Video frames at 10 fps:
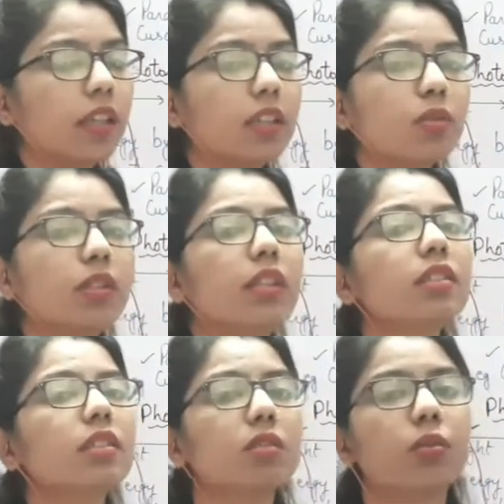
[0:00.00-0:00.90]
so this
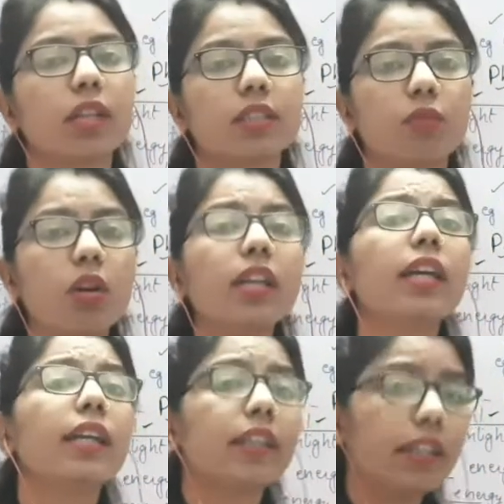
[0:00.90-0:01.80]
is known as what?
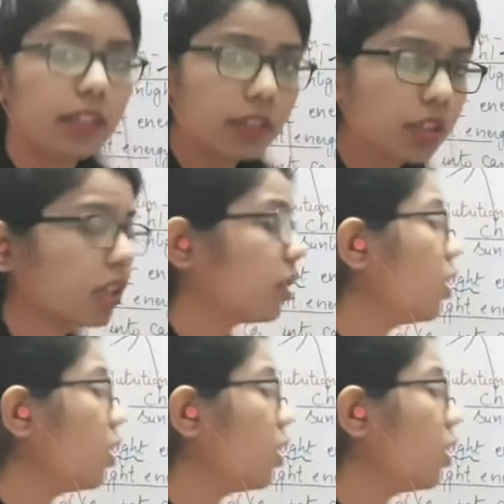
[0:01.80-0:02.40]
Reduction.